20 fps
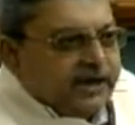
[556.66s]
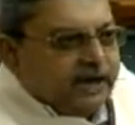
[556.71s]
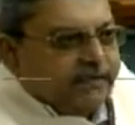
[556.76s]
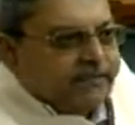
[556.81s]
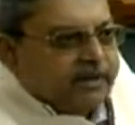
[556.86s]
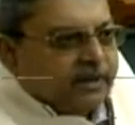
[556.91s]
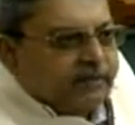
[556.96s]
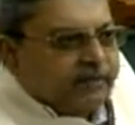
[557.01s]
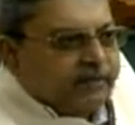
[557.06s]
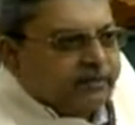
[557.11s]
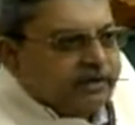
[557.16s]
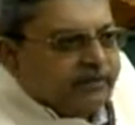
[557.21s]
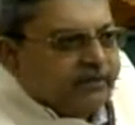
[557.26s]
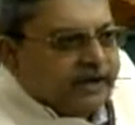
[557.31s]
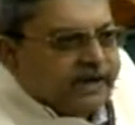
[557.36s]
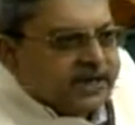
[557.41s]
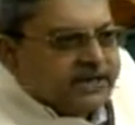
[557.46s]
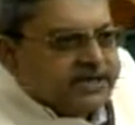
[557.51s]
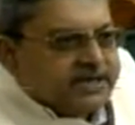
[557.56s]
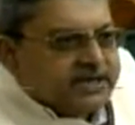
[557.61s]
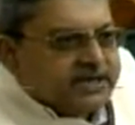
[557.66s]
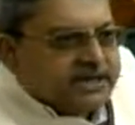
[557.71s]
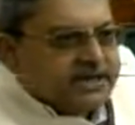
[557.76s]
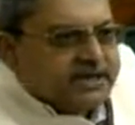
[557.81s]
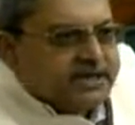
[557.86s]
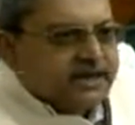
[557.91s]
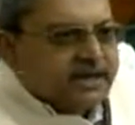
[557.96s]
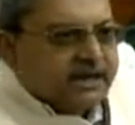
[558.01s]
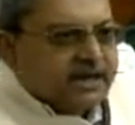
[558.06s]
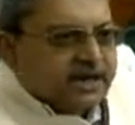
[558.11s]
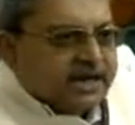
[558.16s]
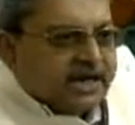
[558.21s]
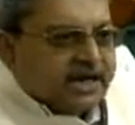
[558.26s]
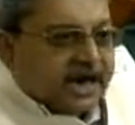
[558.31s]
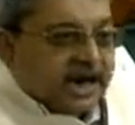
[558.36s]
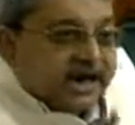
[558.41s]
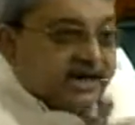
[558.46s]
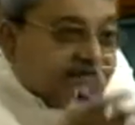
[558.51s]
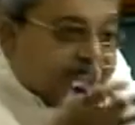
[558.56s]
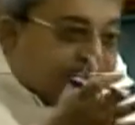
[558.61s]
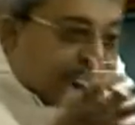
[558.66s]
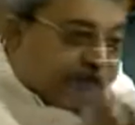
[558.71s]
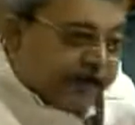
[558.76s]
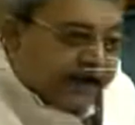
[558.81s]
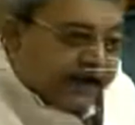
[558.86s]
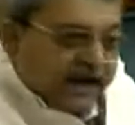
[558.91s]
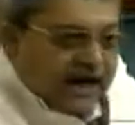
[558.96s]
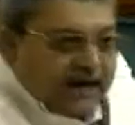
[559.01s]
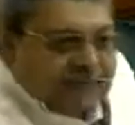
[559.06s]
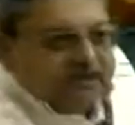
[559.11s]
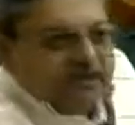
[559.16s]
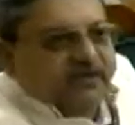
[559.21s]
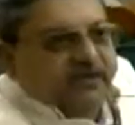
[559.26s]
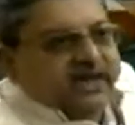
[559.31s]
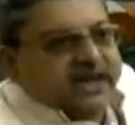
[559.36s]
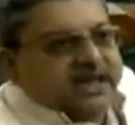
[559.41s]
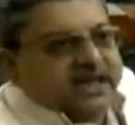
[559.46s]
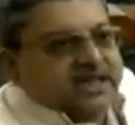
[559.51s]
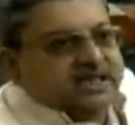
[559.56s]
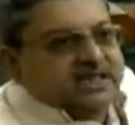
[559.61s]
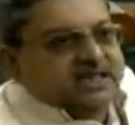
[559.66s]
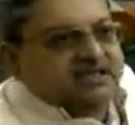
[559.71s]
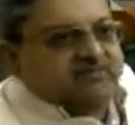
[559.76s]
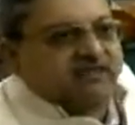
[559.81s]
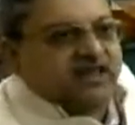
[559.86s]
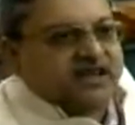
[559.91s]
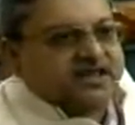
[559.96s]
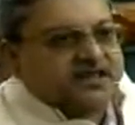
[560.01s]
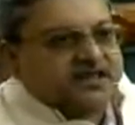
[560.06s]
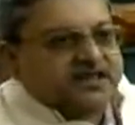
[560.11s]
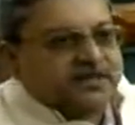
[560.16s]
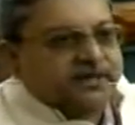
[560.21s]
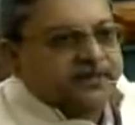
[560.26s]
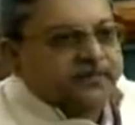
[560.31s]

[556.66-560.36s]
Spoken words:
up of the vacancies, kindly fill up the vacancies first.